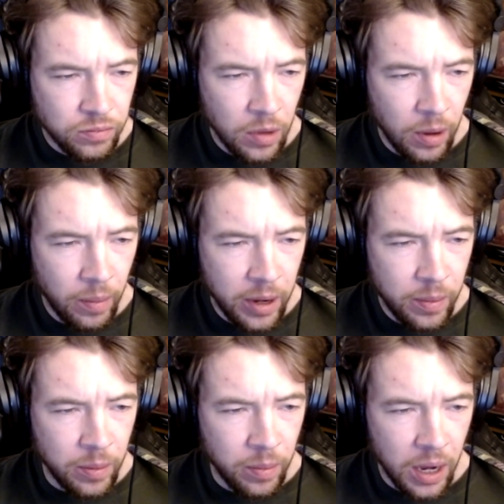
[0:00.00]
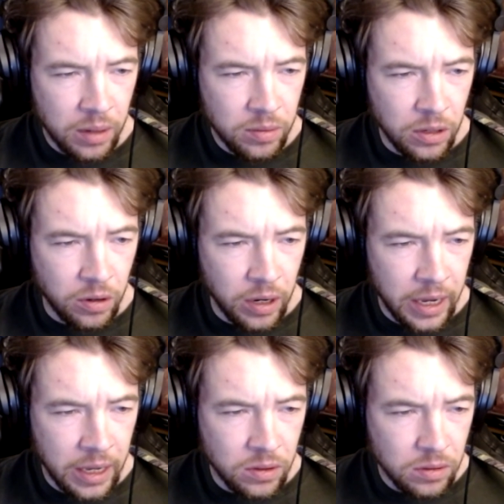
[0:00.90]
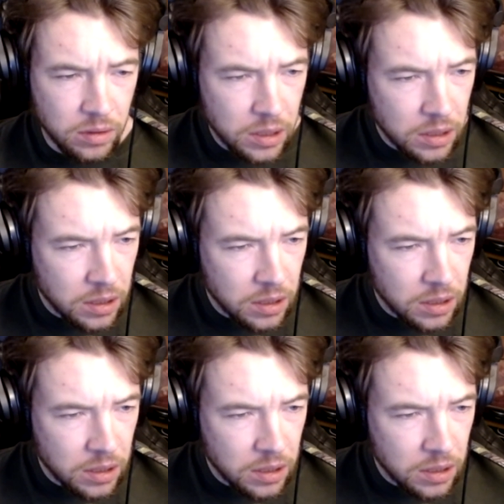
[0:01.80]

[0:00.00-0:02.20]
It might have been Pablo Held,